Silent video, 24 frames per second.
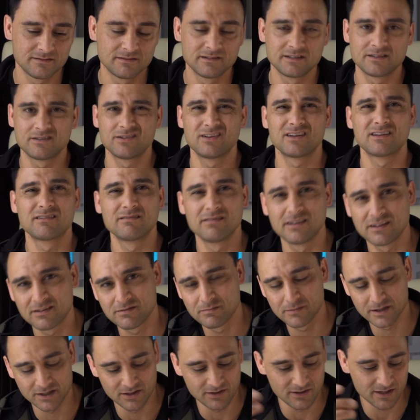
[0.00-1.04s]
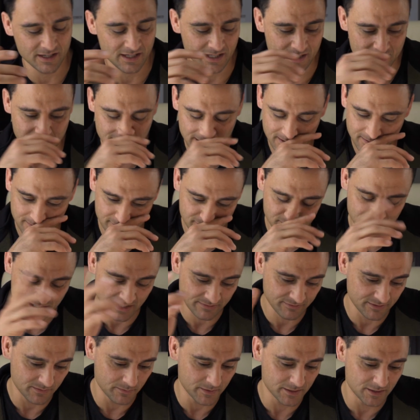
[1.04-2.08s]
it's midnight, or
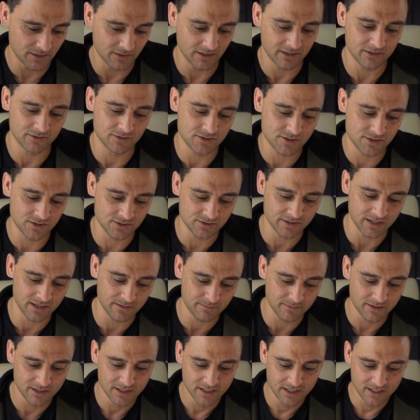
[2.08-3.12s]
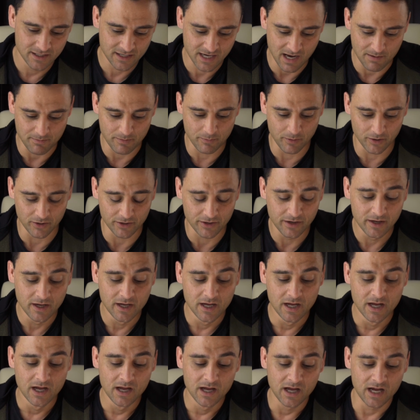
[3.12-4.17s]
after midnight on Tuesday. I can't be bothered.
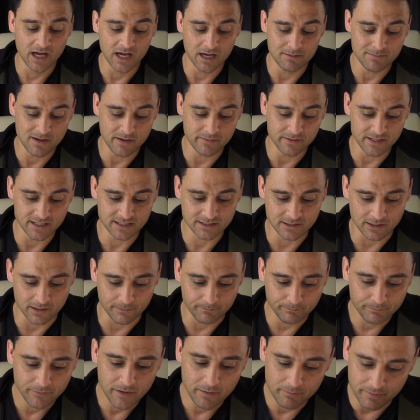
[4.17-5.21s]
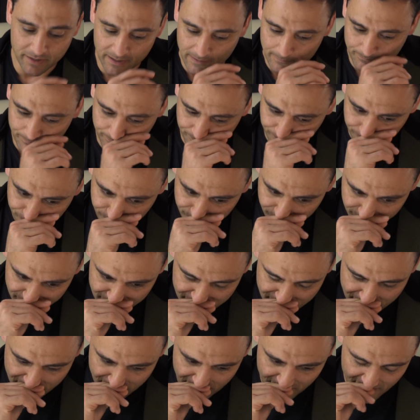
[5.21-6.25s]
Maybe next time. But
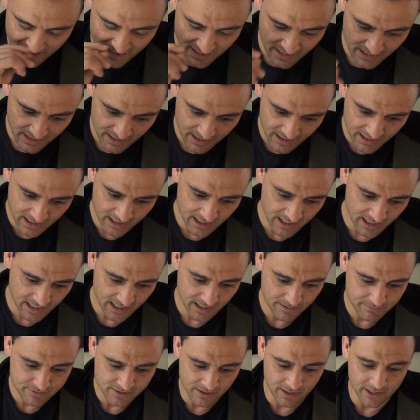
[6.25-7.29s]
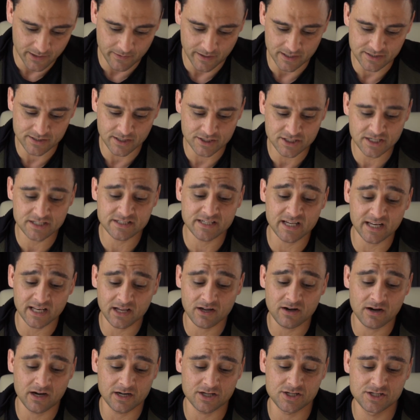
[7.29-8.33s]
so anyway, so she's getting
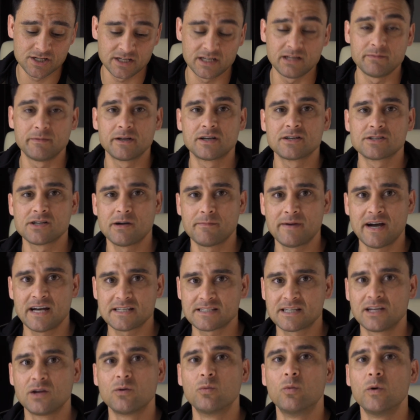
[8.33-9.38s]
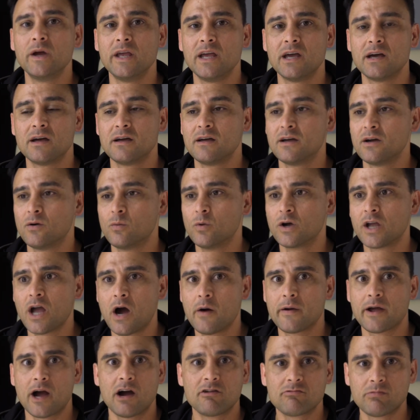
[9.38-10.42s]
kind of shitty because I'm asking where we're
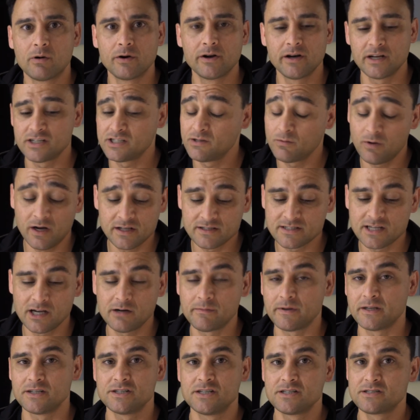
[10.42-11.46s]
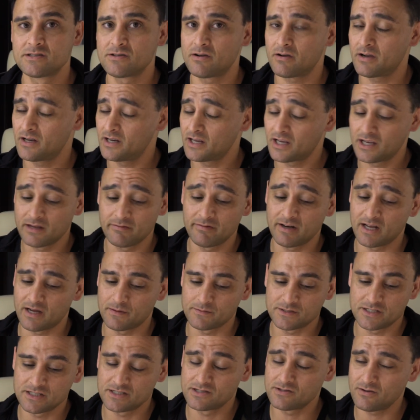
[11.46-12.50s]
going. She won't tell me. She's not going to give it
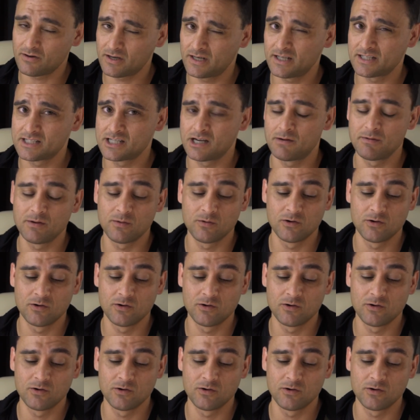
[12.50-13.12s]
up. She's not going to tell me